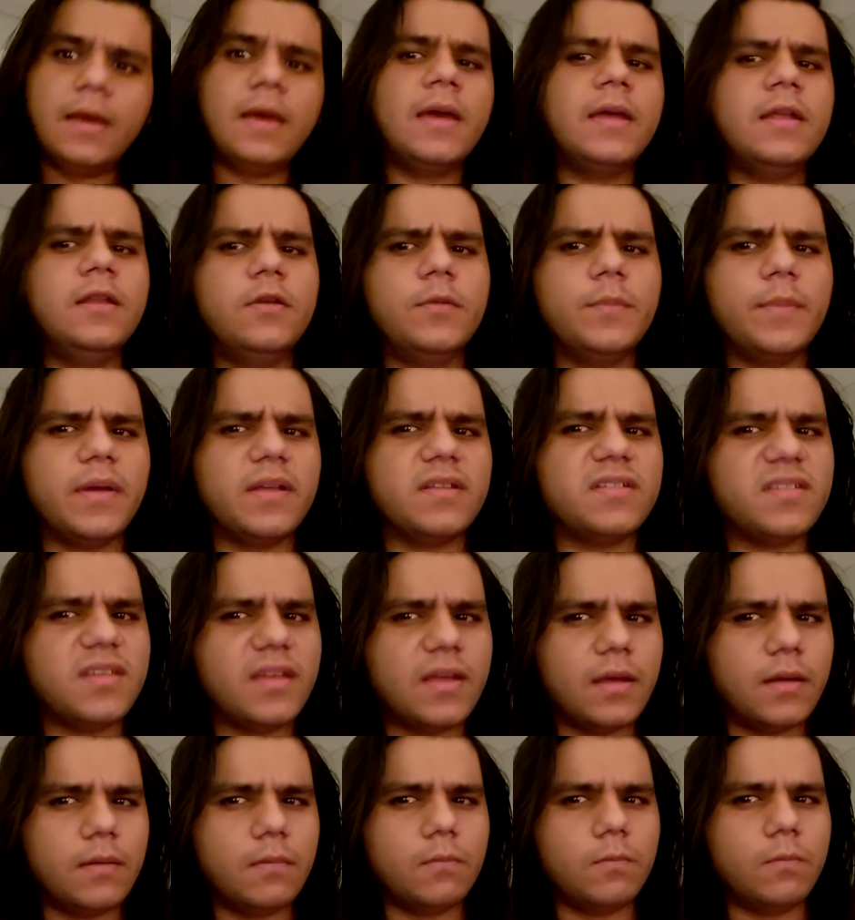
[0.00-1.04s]
And you might
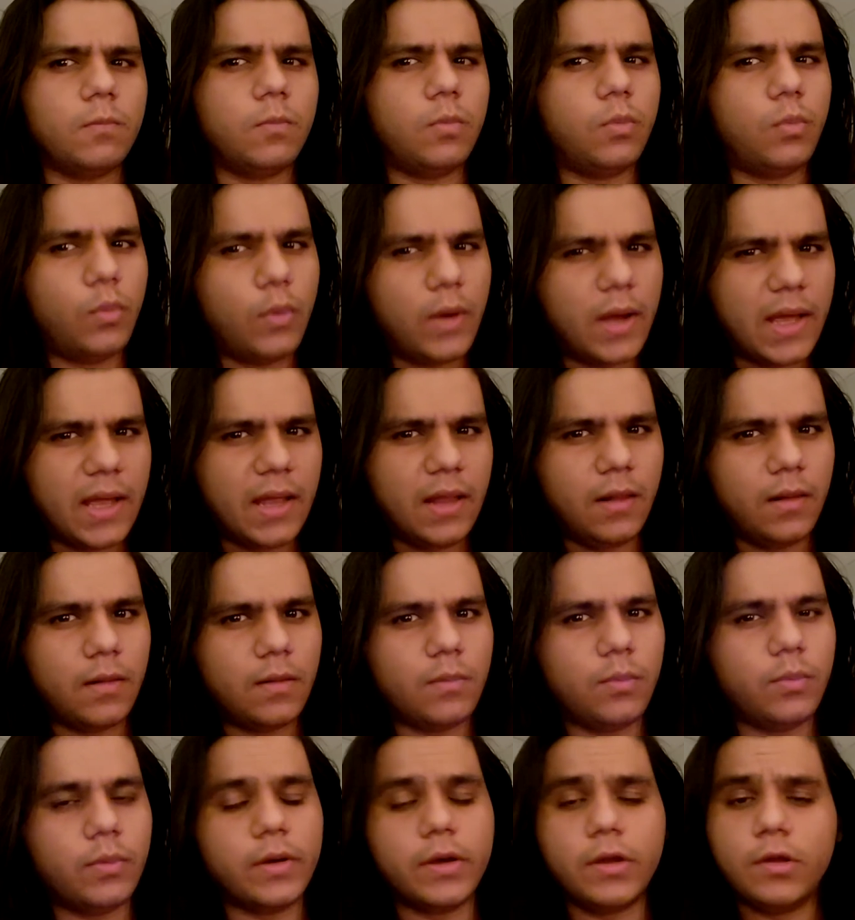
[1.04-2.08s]
say, well,
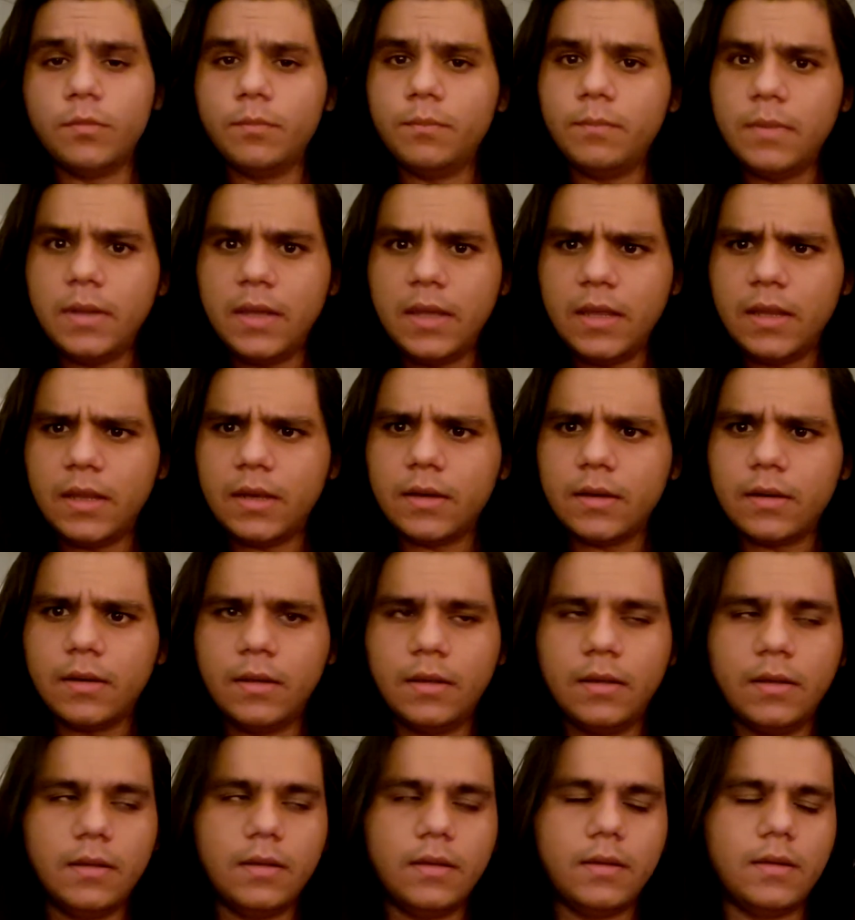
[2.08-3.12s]
what do you mean?
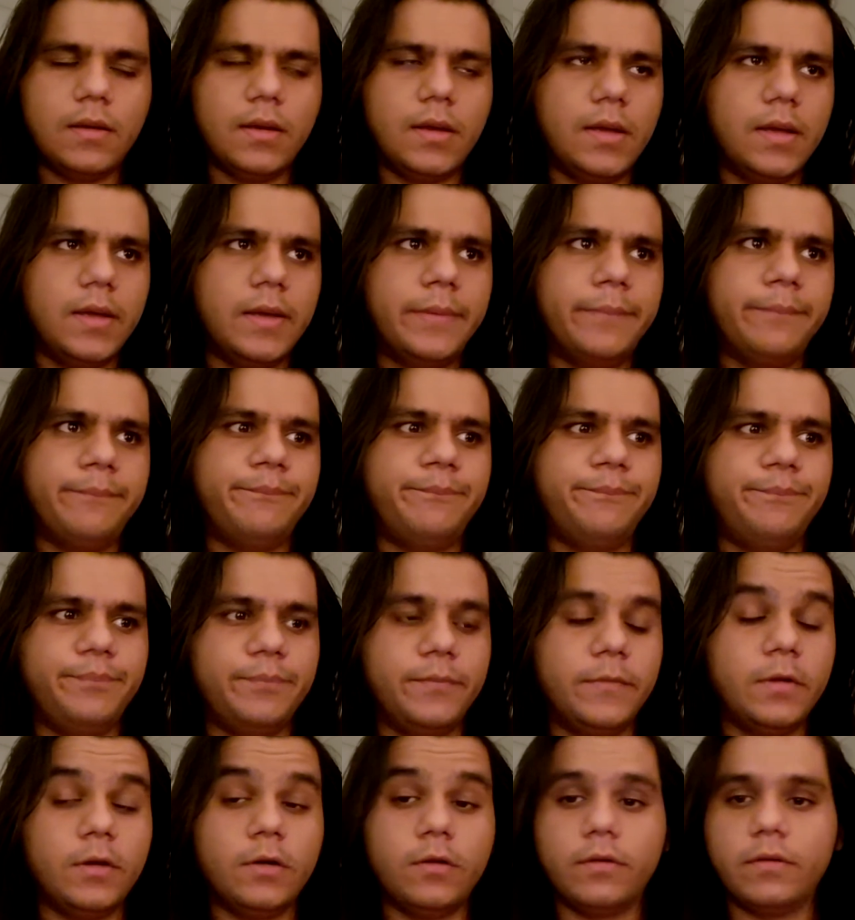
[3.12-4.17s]
Um,
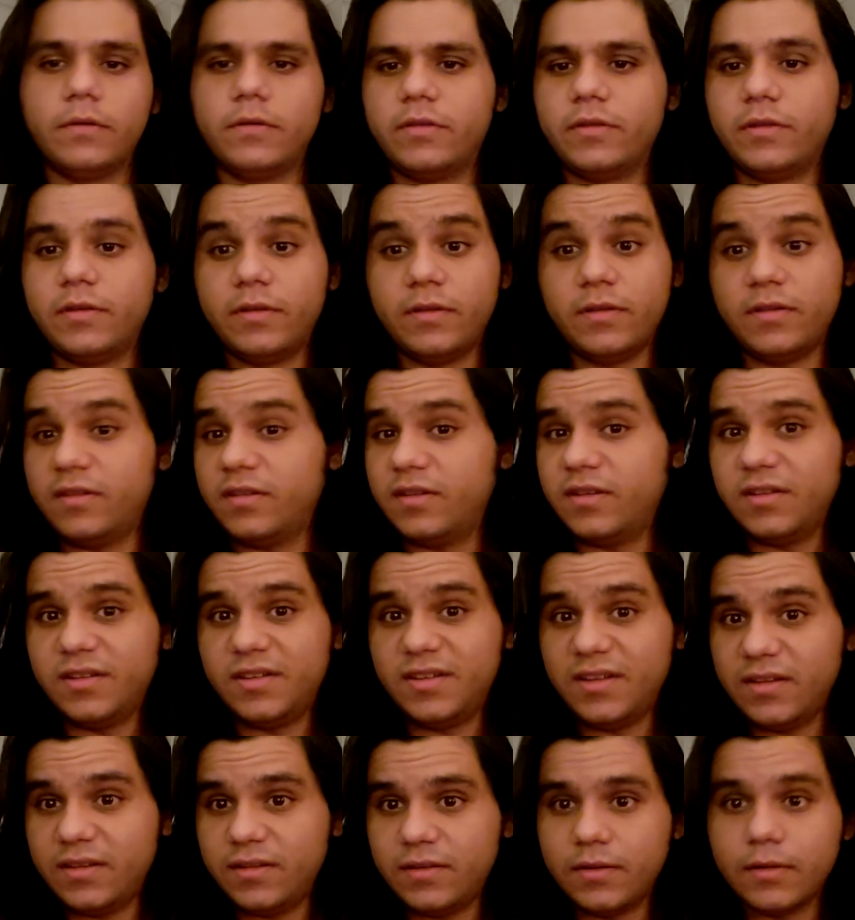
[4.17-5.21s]
you know, this is the
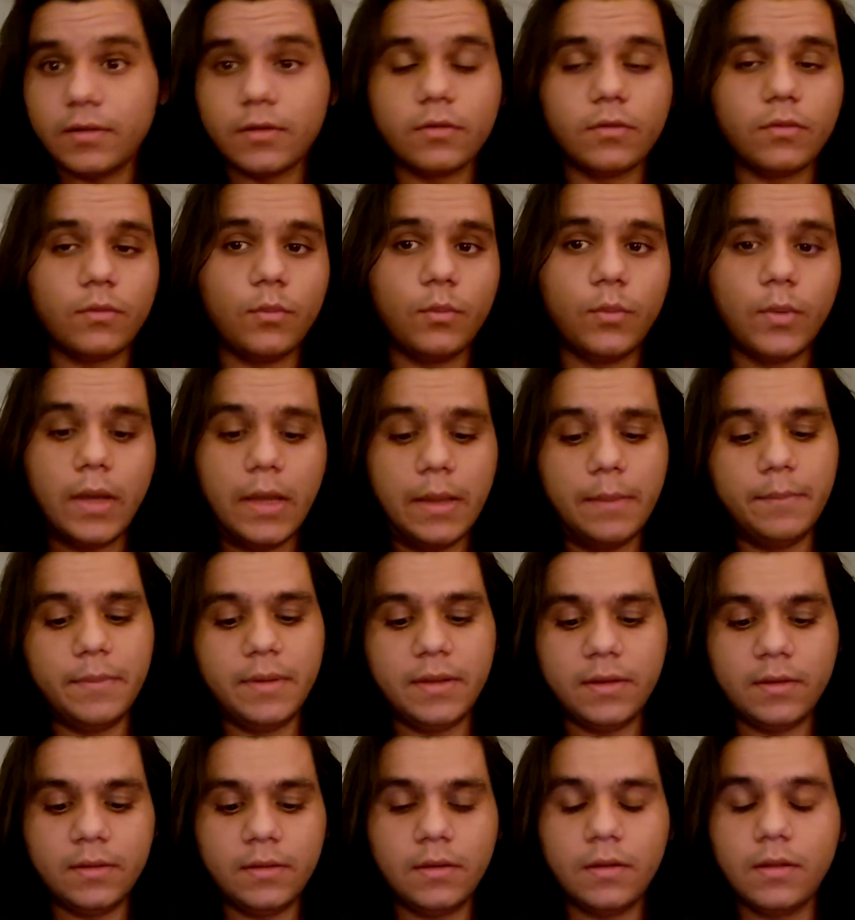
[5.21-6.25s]
statistics.
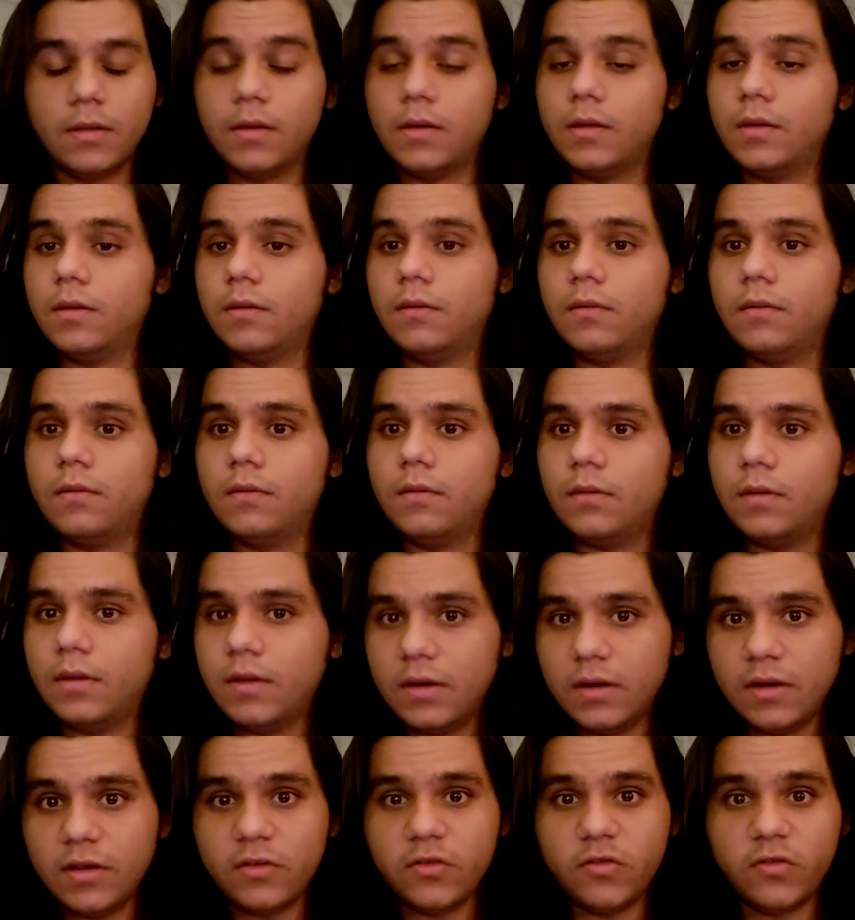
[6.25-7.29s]
Women
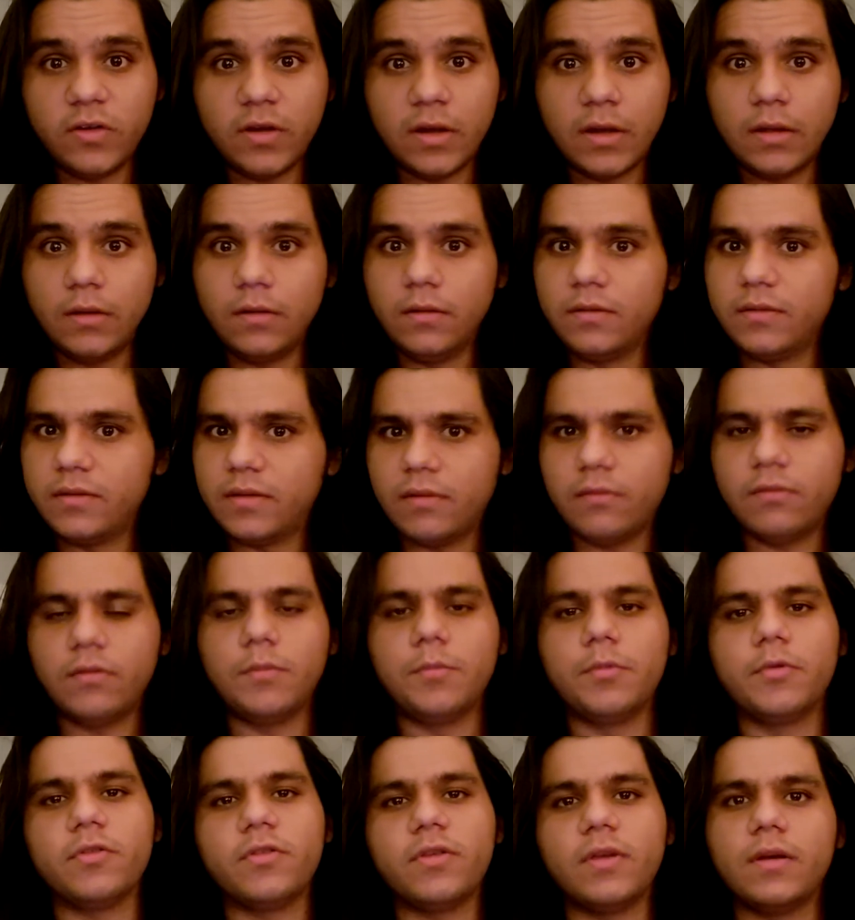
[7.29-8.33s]
initiate
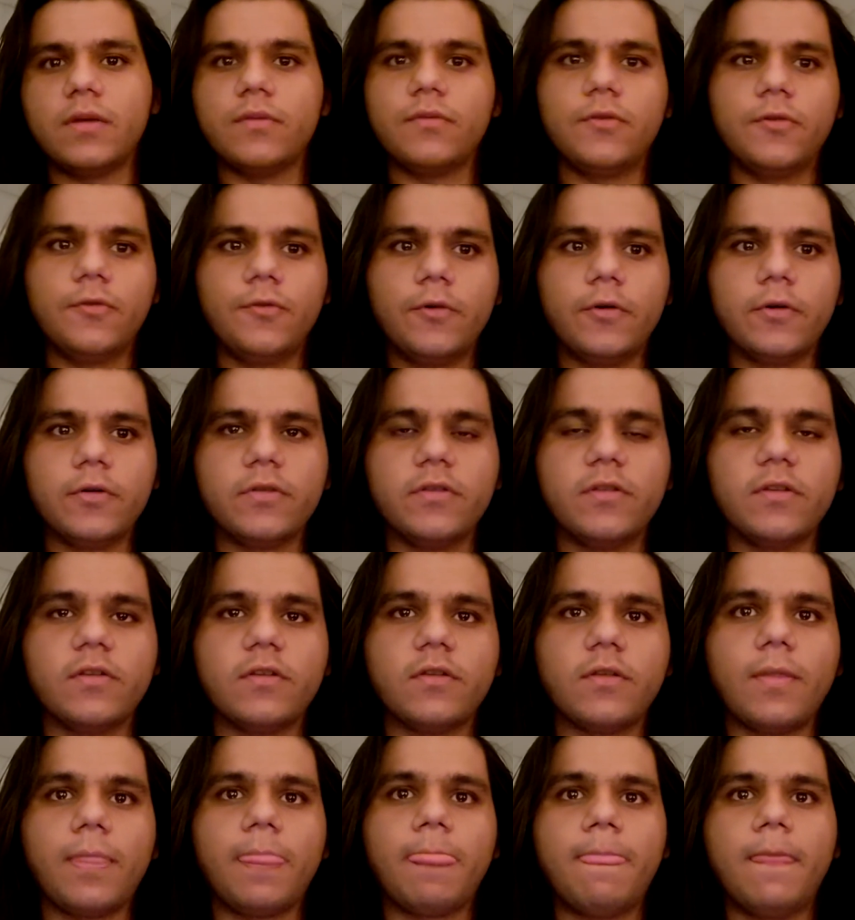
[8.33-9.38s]
70% of divorces.